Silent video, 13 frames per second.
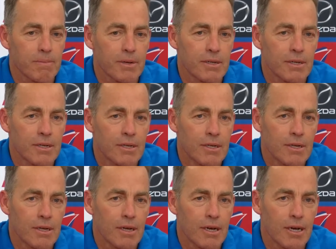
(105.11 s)
But
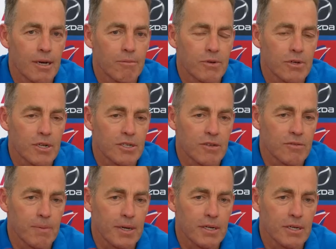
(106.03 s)
we got
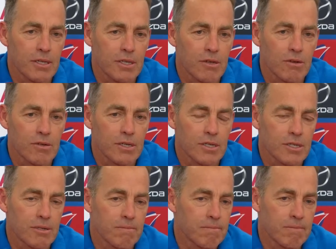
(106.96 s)
ourselves back into the
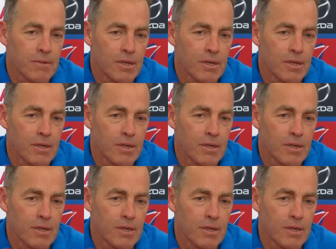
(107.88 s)
contest and